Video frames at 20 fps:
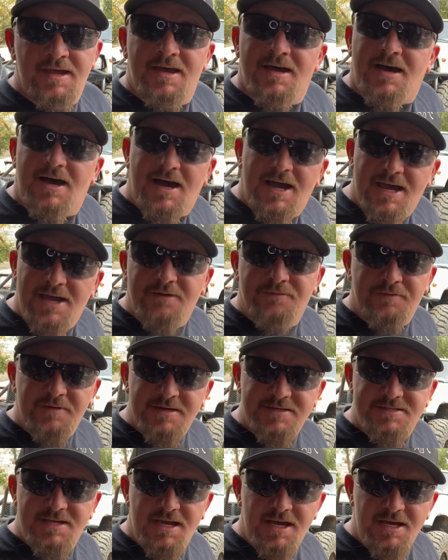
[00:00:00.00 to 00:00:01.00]

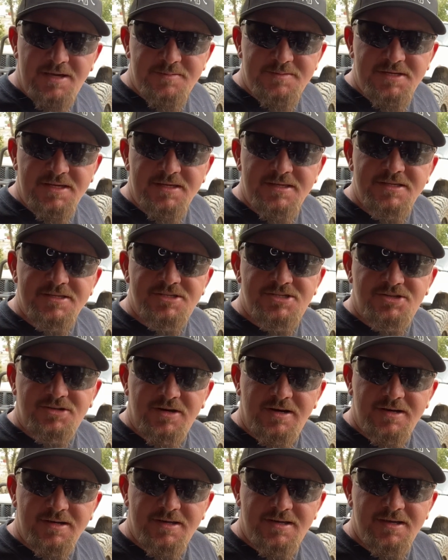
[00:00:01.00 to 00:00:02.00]
IFS hubs on this
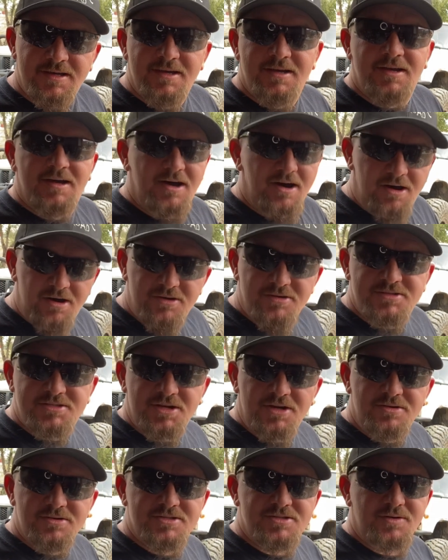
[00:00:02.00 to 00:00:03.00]
truck
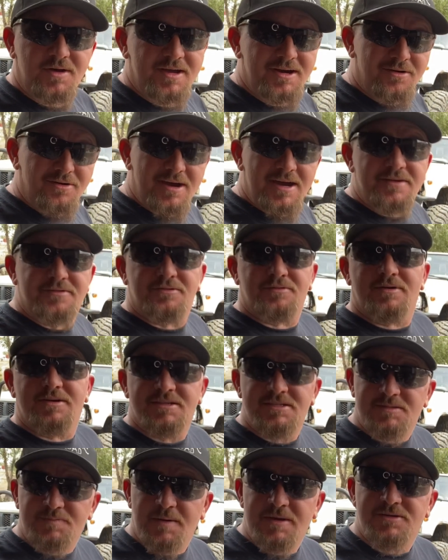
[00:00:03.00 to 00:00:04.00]
also, so I don't have to run
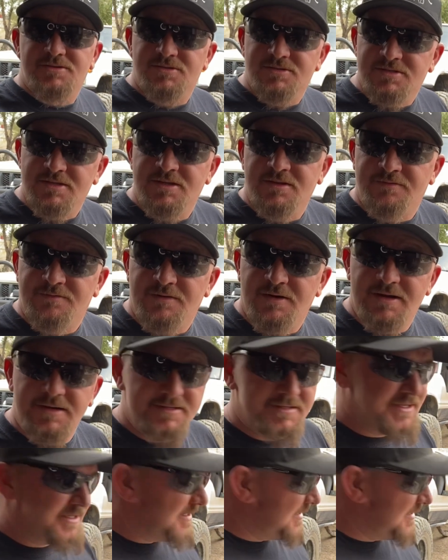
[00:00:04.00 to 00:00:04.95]
spacers in the front,